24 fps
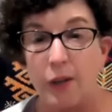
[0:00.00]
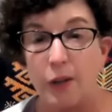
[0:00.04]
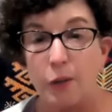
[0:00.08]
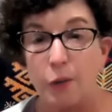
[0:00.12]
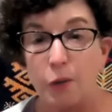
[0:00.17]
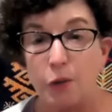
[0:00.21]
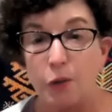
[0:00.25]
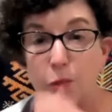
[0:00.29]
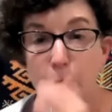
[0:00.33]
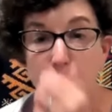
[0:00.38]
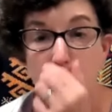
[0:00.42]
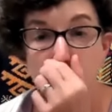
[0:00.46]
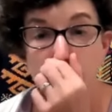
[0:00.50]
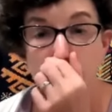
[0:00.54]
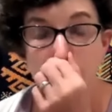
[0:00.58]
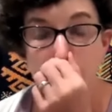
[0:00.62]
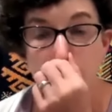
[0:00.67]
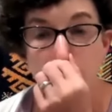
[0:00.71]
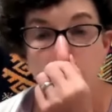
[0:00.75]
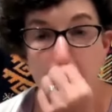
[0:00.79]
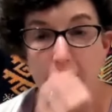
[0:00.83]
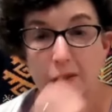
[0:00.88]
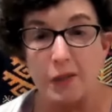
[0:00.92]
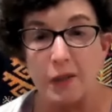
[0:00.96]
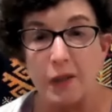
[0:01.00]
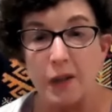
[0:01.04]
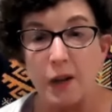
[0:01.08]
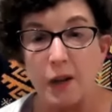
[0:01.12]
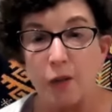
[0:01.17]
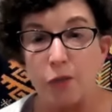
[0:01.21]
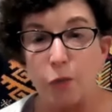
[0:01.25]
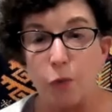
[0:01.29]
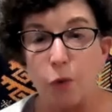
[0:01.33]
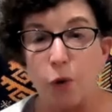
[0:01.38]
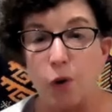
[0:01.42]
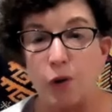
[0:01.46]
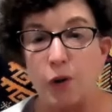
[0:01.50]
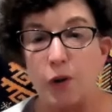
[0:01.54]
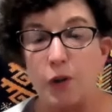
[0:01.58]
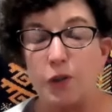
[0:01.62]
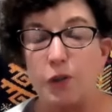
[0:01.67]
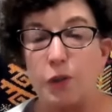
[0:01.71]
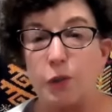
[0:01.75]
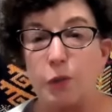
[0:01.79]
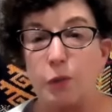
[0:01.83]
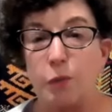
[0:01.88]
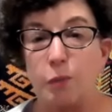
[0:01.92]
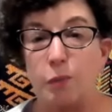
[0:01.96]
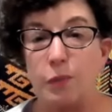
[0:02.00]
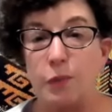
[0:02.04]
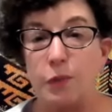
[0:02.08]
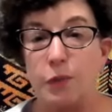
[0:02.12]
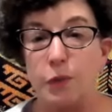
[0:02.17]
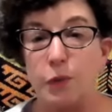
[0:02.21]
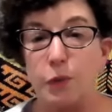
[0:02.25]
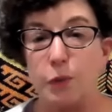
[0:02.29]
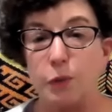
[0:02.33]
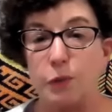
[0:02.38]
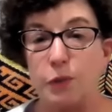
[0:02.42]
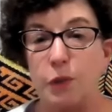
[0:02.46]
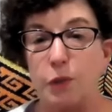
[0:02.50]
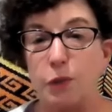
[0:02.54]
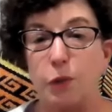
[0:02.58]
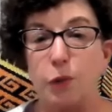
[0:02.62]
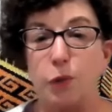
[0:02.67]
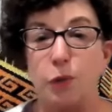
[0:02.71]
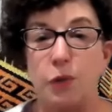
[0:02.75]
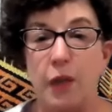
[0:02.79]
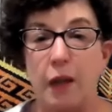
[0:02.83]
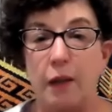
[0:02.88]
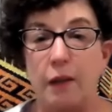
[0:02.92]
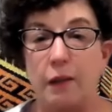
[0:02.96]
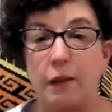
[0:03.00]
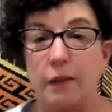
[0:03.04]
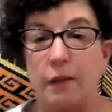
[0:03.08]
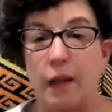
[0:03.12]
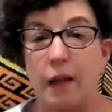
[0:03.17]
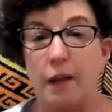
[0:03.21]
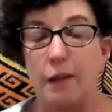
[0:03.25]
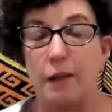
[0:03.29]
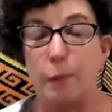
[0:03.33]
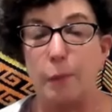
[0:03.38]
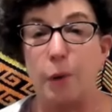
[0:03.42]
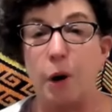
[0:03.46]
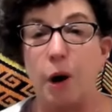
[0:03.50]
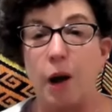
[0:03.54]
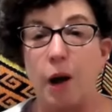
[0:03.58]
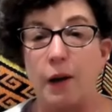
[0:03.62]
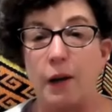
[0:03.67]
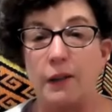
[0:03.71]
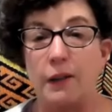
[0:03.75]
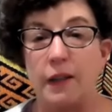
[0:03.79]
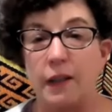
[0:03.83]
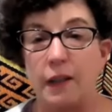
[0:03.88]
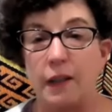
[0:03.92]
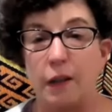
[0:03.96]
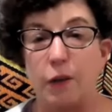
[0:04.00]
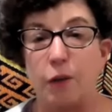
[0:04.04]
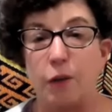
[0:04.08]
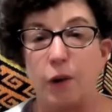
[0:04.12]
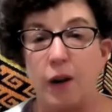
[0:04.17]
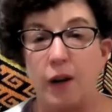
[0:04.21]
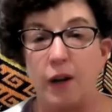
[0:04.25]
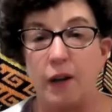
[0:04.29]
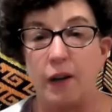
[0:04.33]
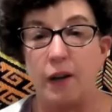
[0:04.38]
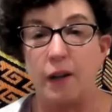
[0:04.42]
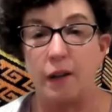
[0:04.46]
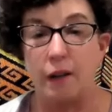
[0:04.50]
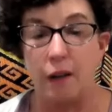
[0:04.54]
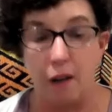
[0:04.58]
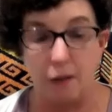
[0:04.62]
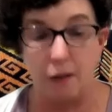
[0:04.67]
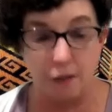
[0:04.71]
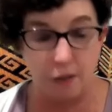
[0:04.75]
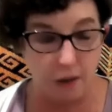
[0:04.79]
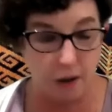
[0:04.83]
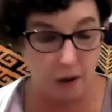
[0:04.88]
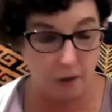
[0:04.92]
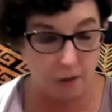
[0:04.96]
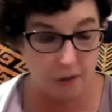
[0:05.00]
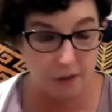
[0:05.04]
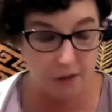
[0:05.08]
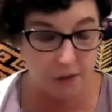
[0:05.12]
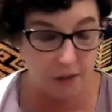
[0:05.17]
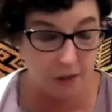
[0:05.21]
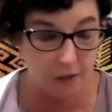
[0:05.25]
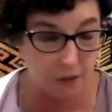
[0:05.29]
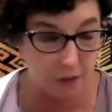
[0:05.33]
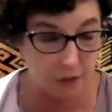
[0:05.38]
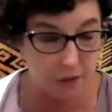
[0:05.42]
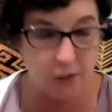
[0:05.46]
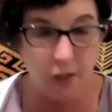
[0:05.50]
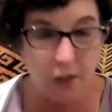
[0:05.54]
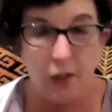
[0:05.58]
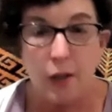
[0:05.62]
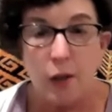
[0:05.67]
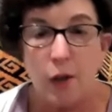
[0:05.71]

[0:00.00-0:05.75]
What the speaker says: which meant there wasn't enough water to dilute the product, and it graded on the seals.